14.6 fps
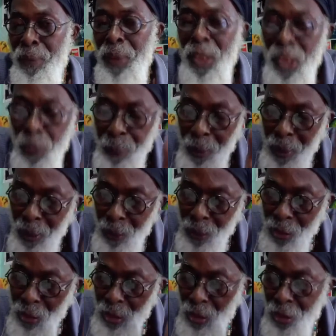Disciplinary
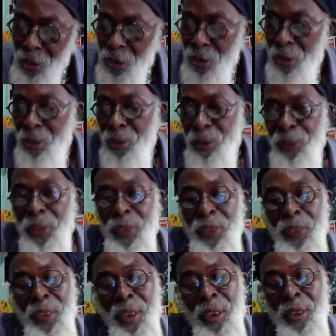structure, you know, if it is
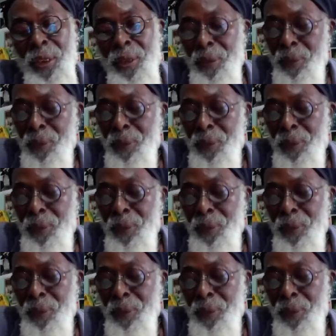there.